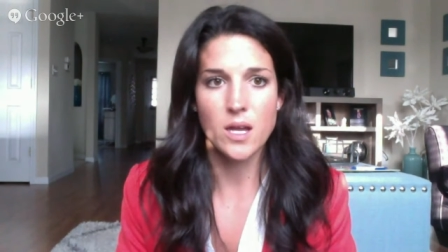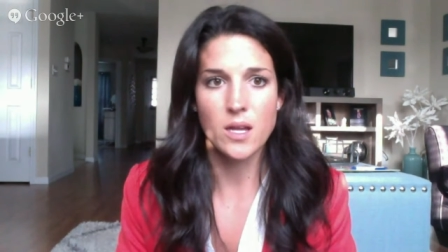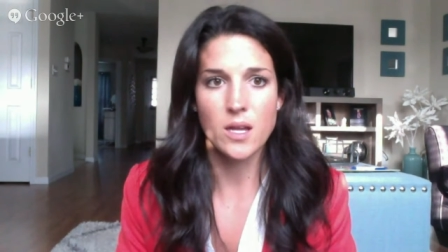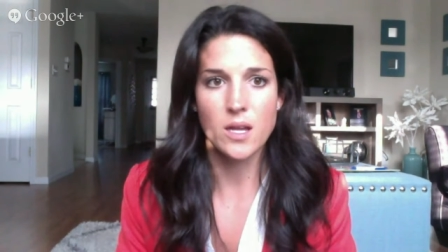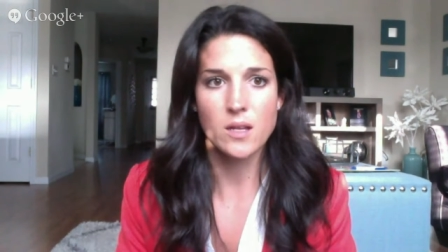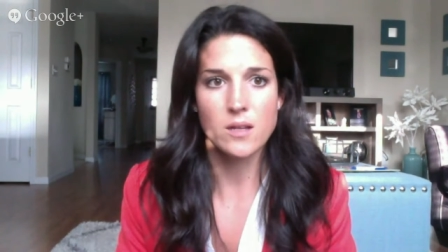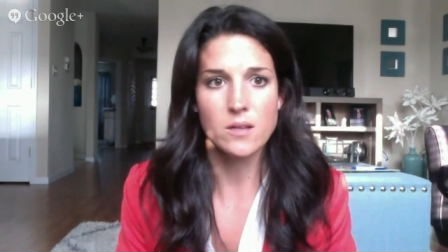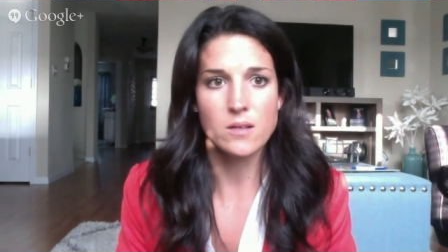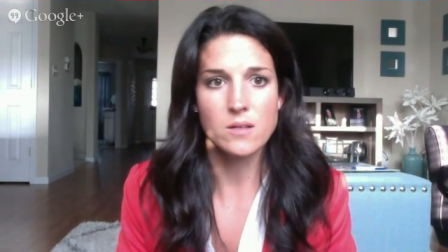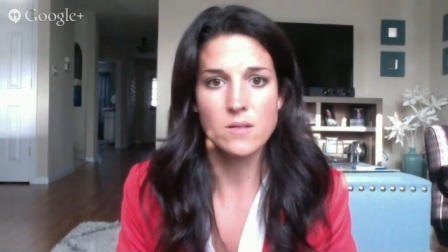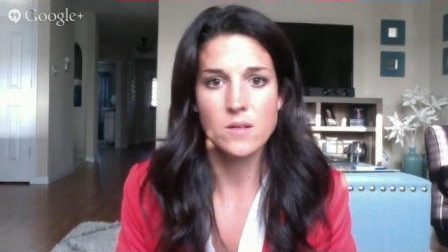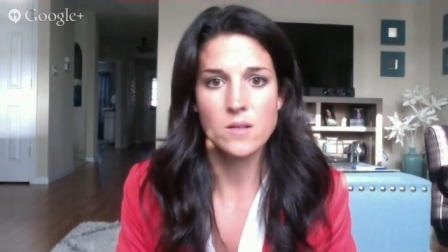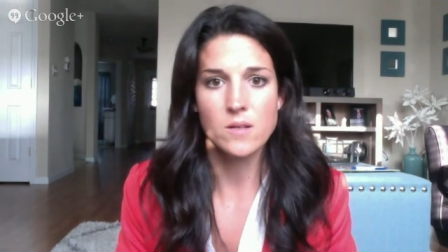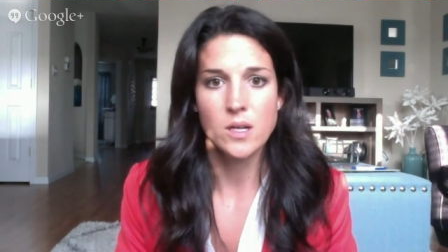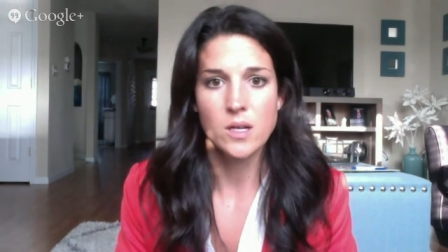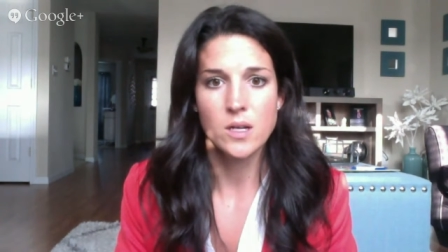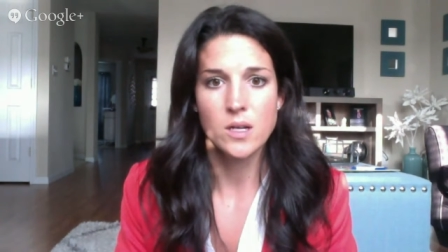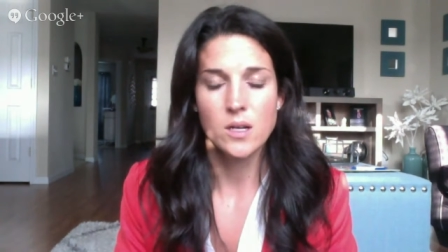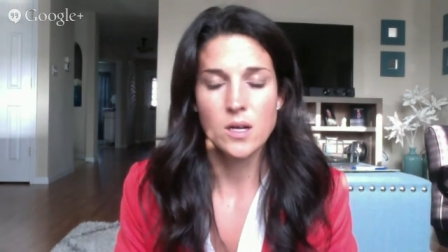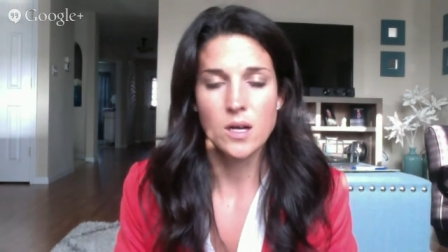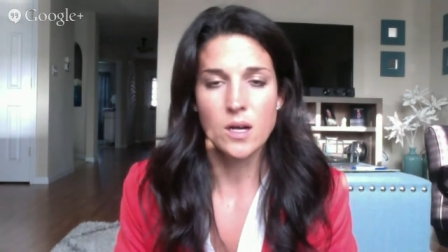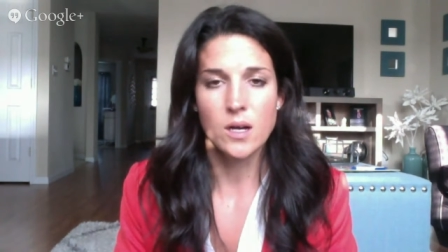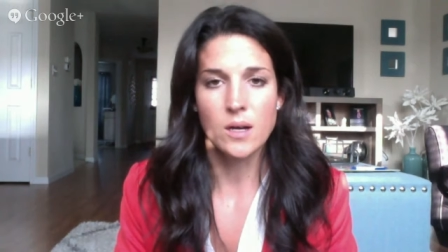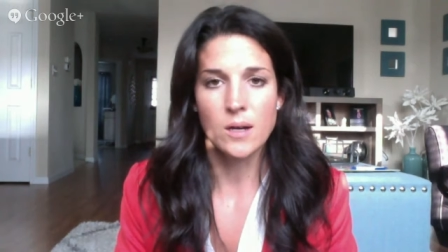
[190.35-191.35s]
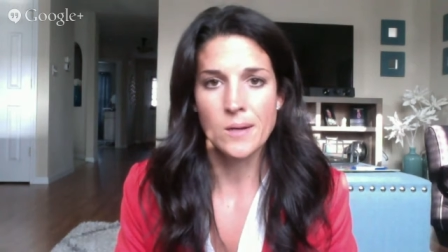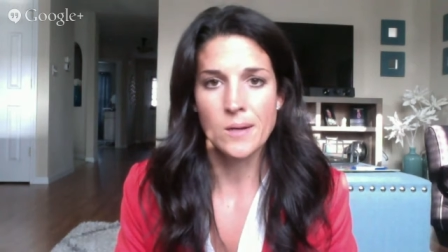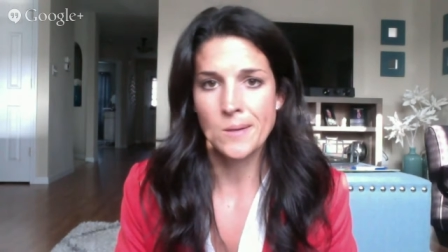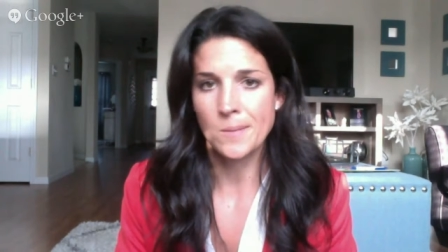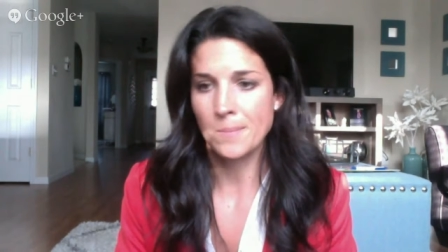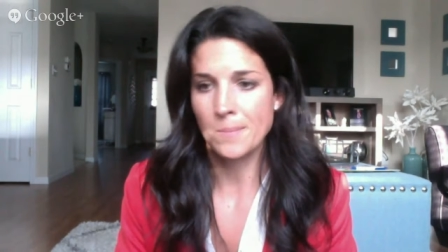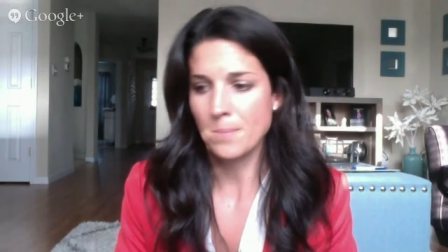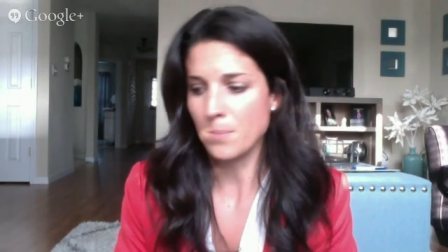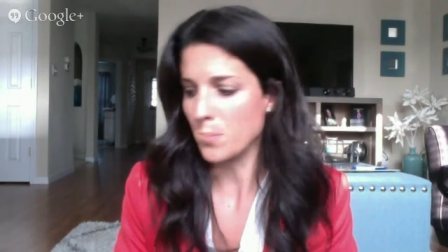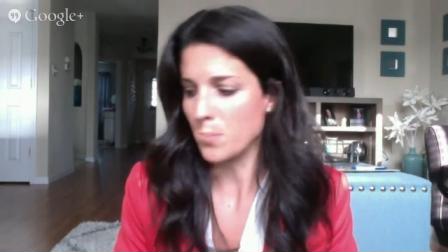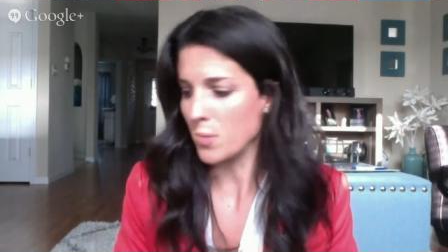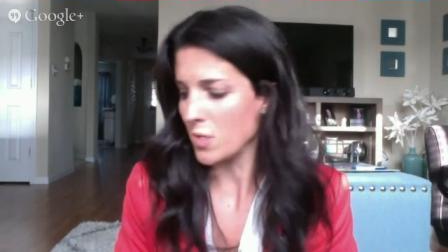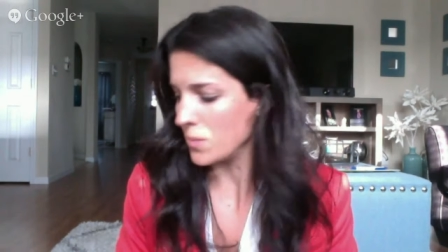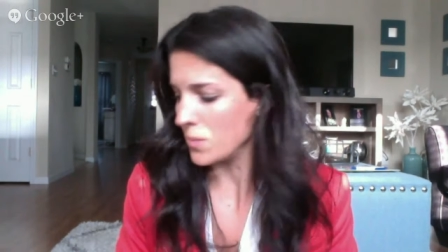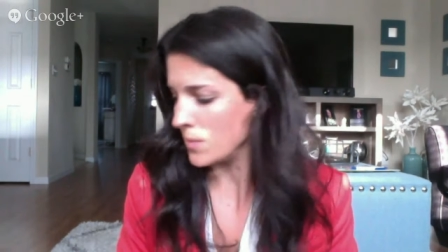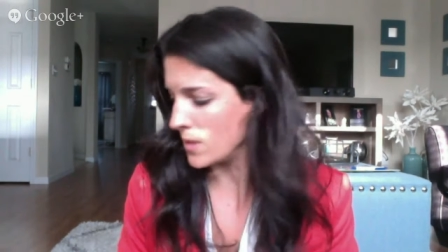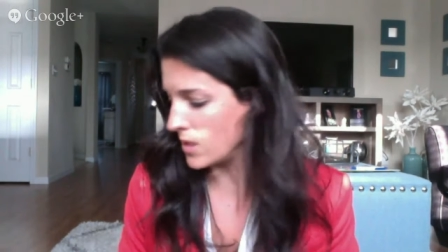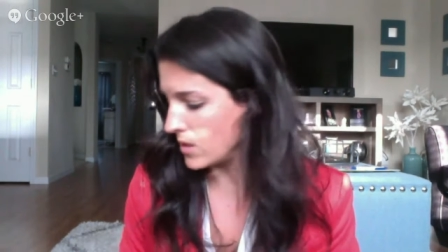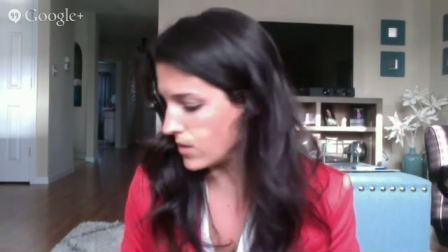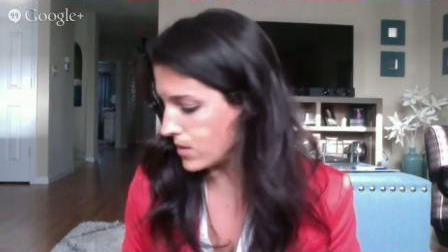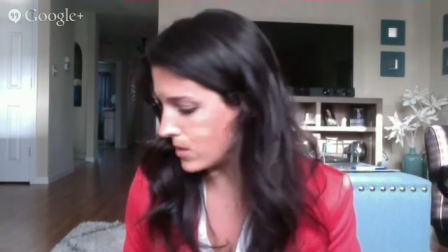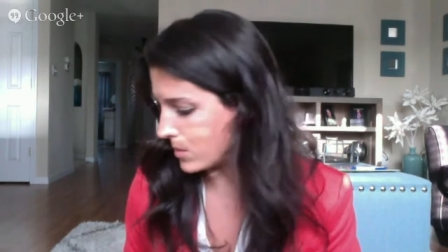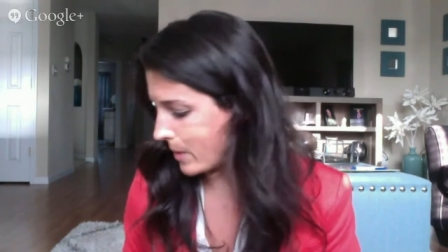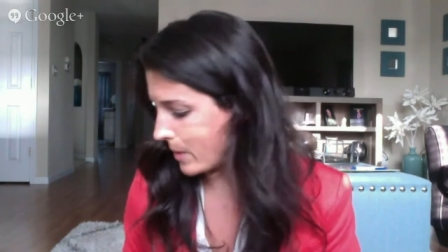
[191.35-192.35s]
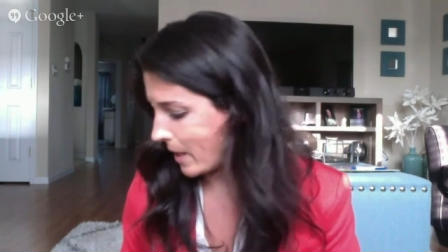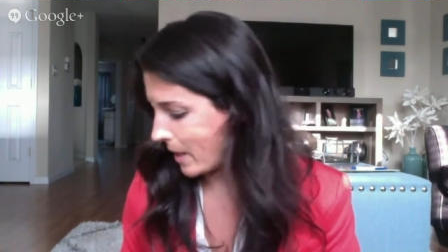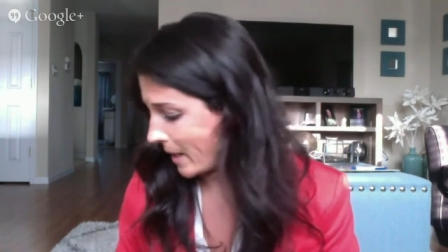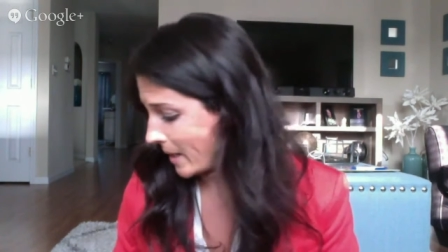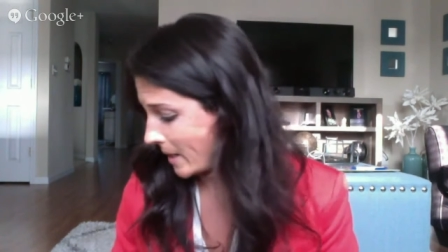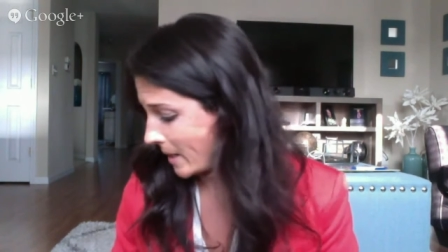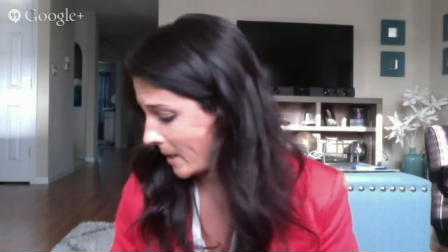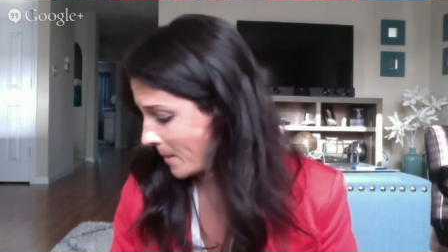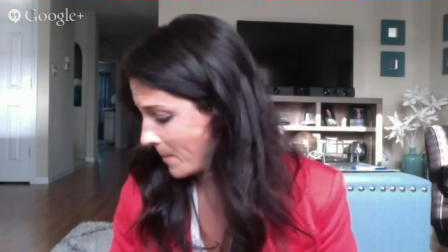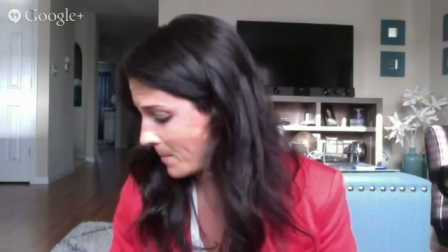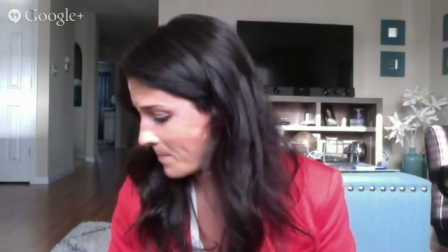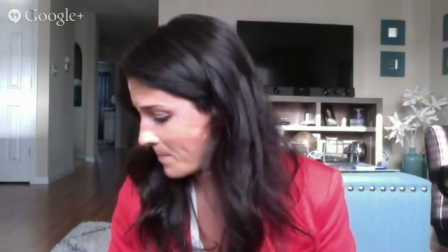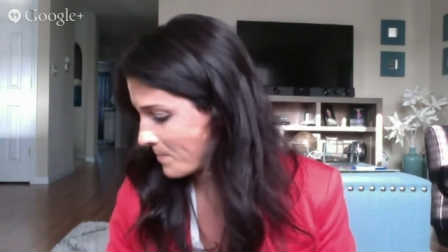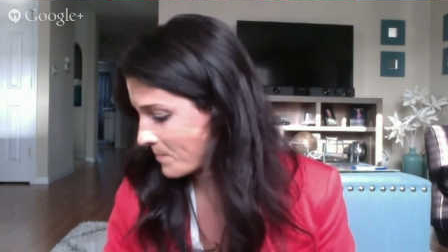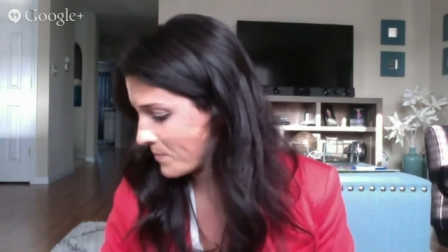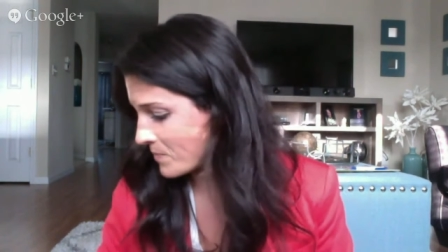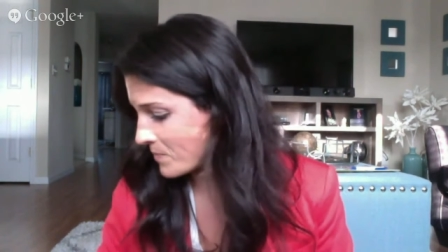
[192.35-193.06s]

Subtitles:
and put them in a little baggie.